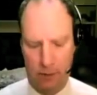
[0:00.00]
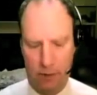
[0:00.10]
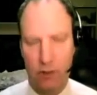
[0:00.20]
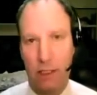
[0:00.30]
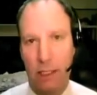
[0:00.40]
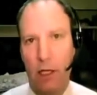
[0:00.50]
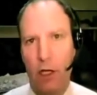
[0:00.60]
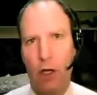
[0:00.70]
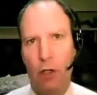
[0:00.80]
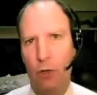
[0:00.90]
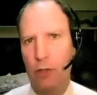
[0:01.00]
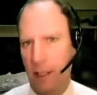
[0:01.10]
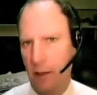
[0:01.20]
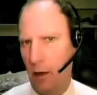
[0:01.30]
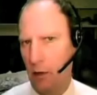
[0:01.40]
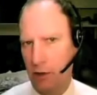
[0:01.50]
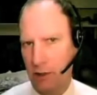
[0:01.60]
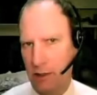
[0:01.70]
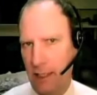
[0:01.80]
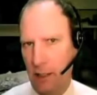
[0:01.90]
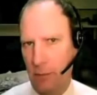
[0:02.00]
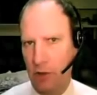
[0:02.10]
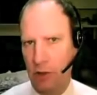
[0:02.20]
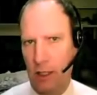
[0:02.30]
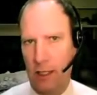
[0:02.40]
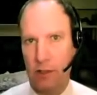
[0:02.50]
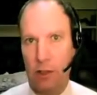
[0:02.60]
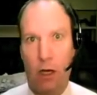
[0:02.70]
You're seeing new technologies get commercialized.